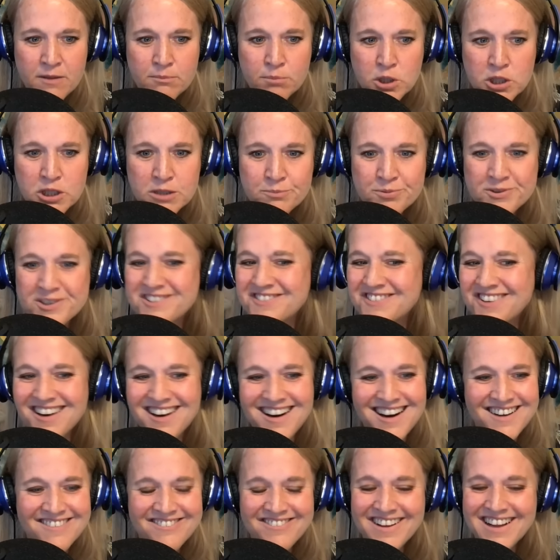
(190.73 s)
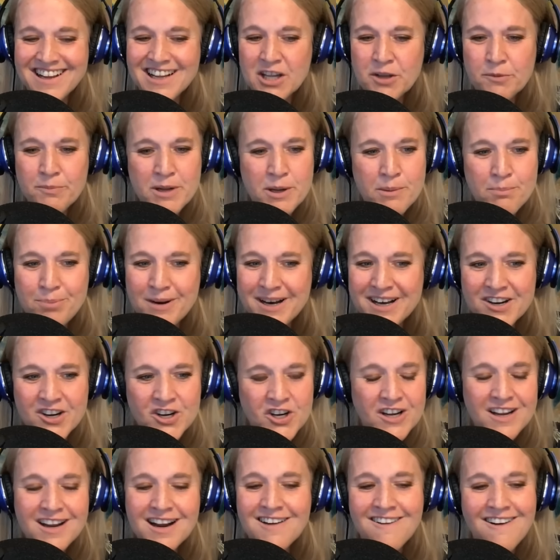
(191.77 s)
the bulletproof coffee, a little bit of
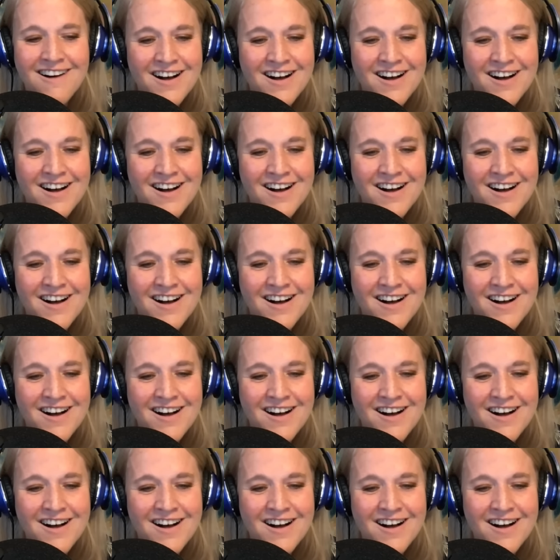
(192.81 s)
butter, you know,